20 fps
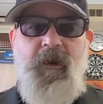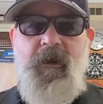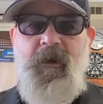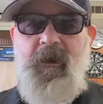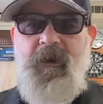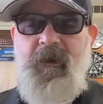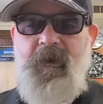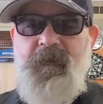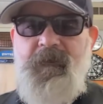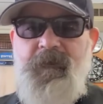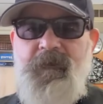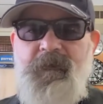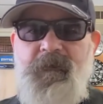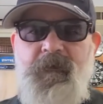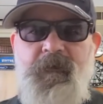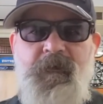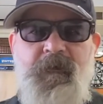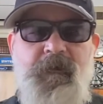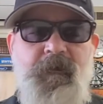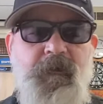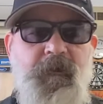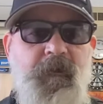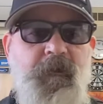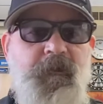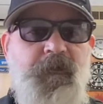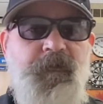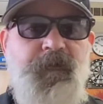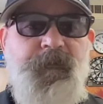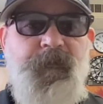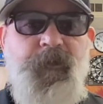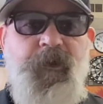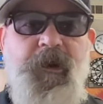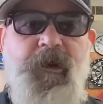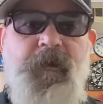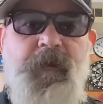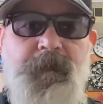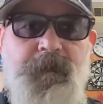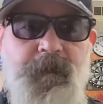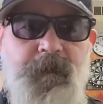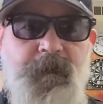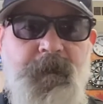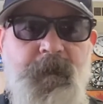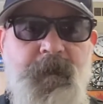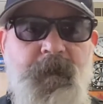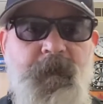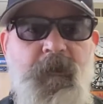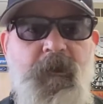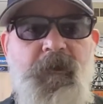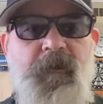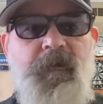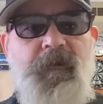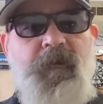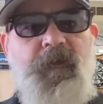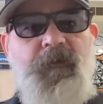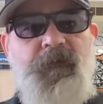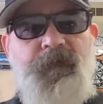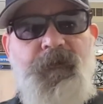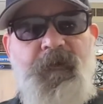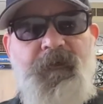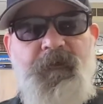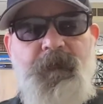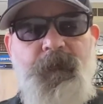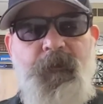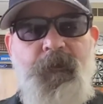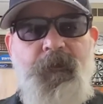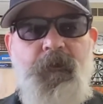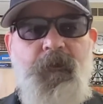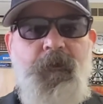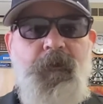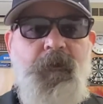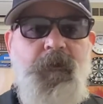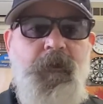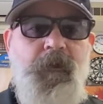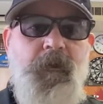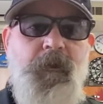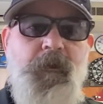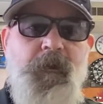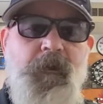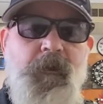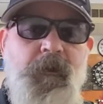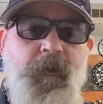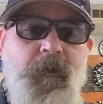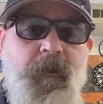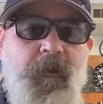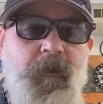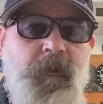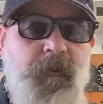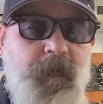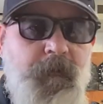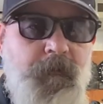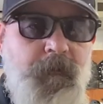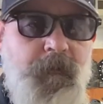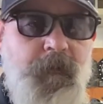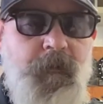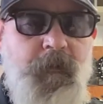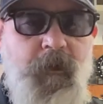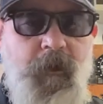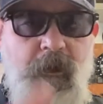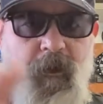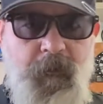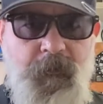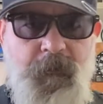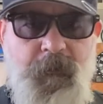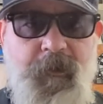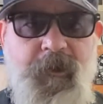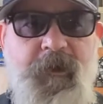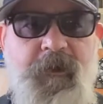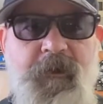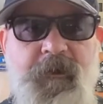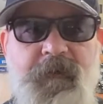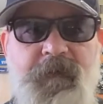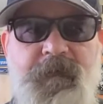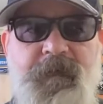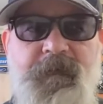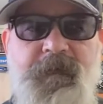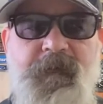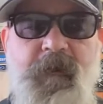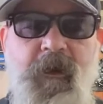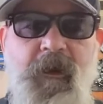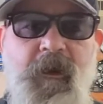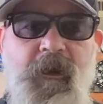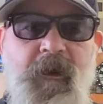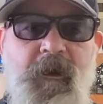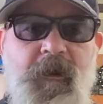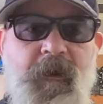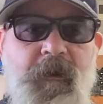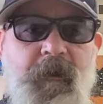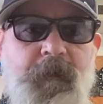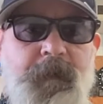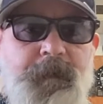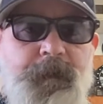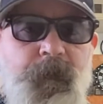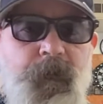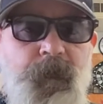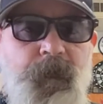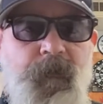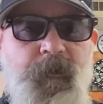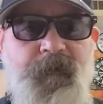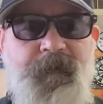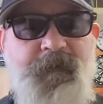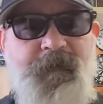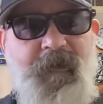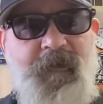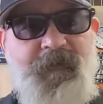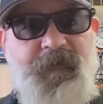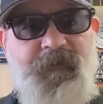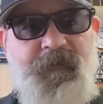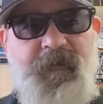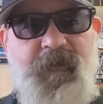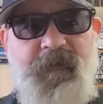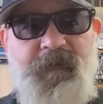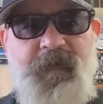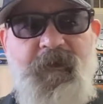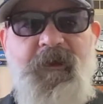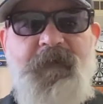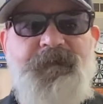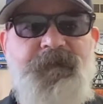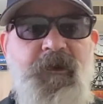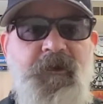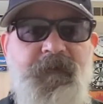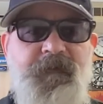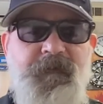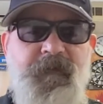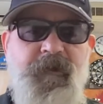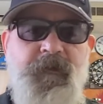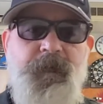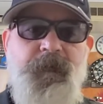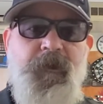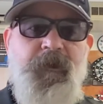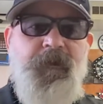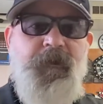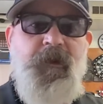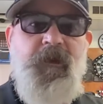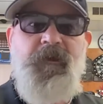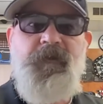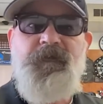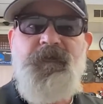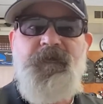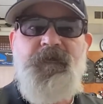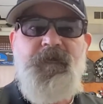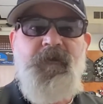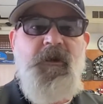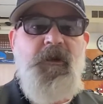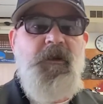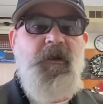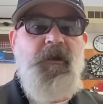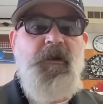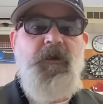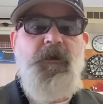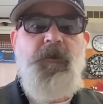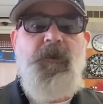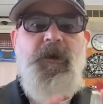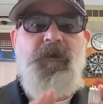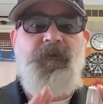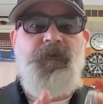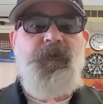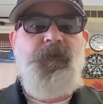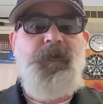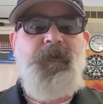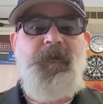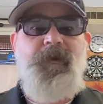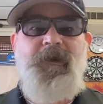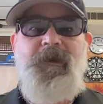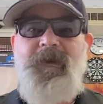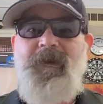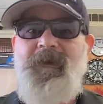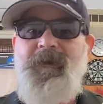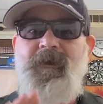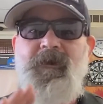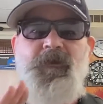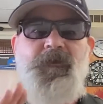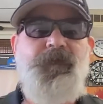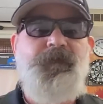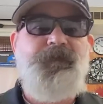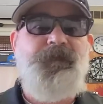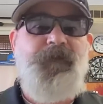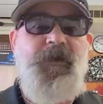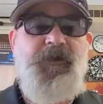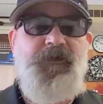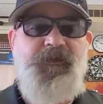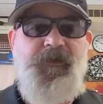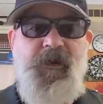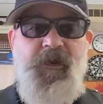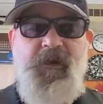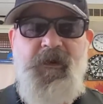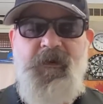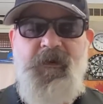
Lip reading: in the spring to go visit with her other kids, the ones that she doesn't have custody with, and she's gonna go out to a lake and go fishing and